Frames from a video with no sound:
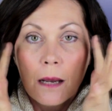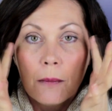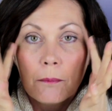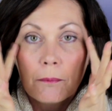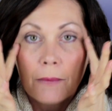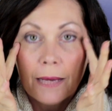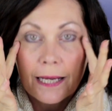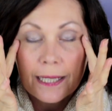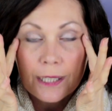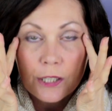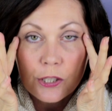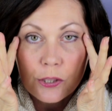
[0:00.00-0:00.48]

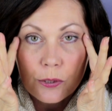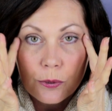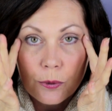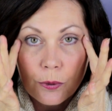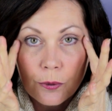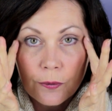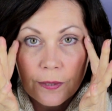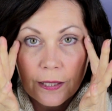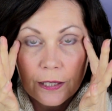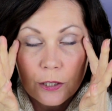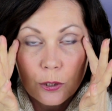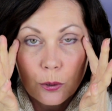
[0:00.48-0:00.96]
make
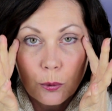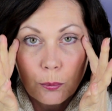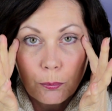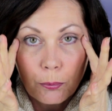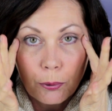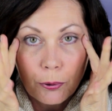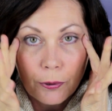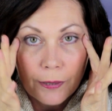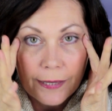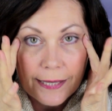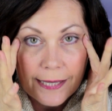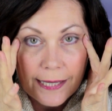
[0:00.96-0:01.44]
sure that you're
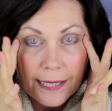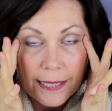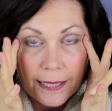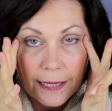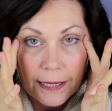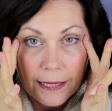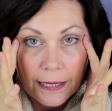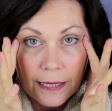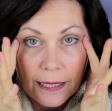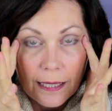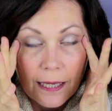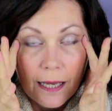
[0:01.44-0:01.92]

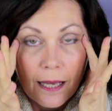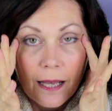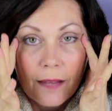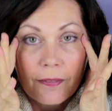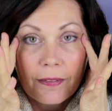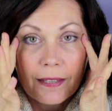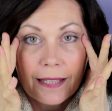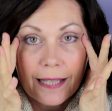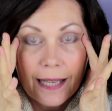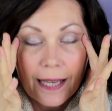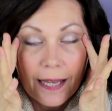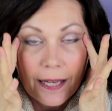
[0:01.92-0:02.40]
pressing
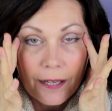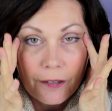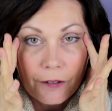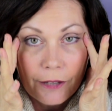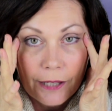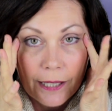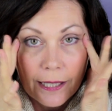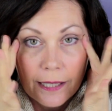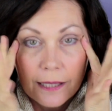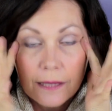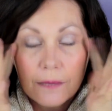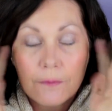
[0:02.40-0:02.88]
the
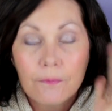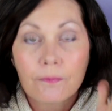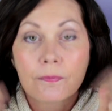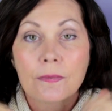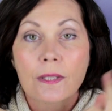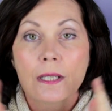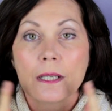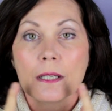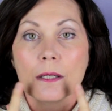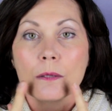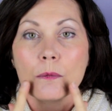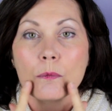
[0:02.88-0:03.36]
area
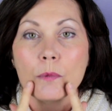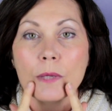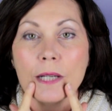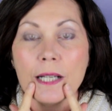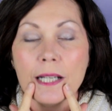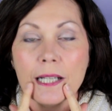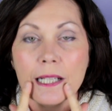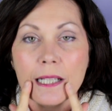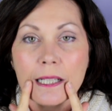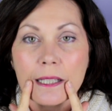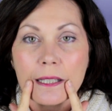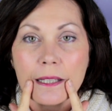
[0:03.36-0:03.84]

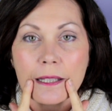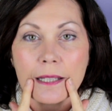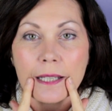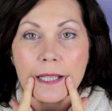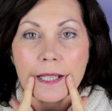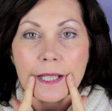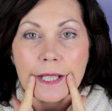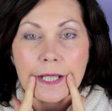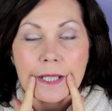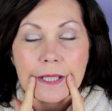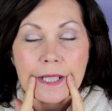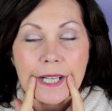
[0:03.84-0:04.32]
where
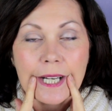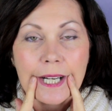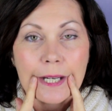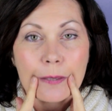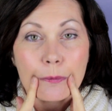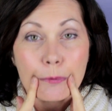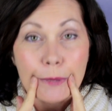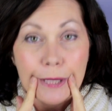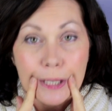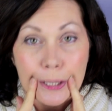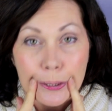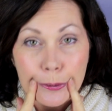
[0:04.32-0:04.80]
there
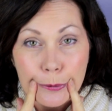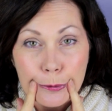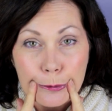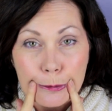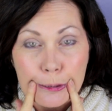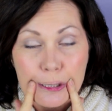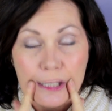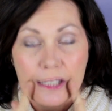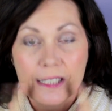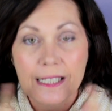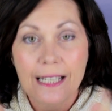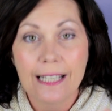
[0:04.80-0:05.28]
are
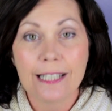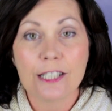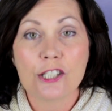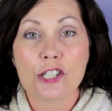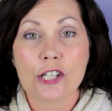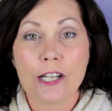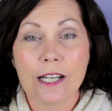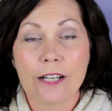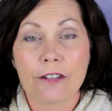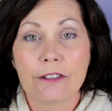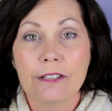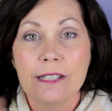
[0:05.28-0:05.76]
wrinkles,
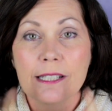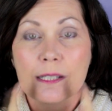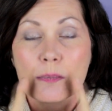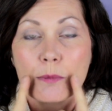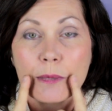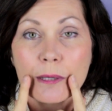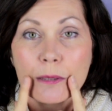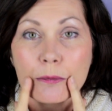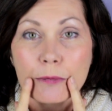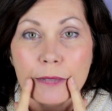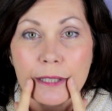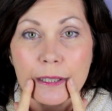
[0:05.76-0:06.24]
danger areas
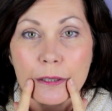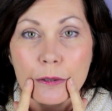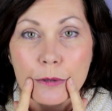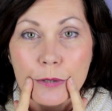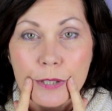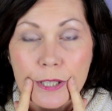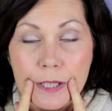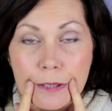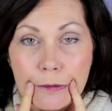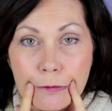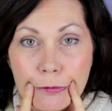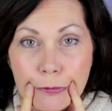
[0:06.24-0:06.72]
where
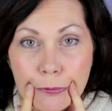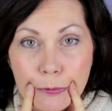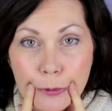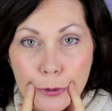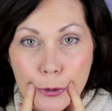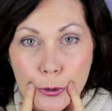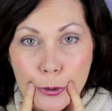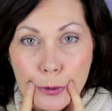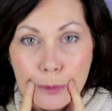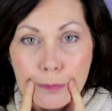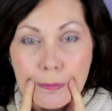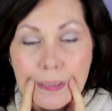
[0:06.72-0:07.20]
wrinkles can
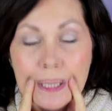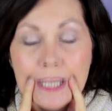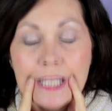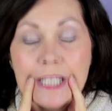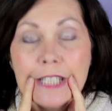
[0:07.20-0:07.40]
form.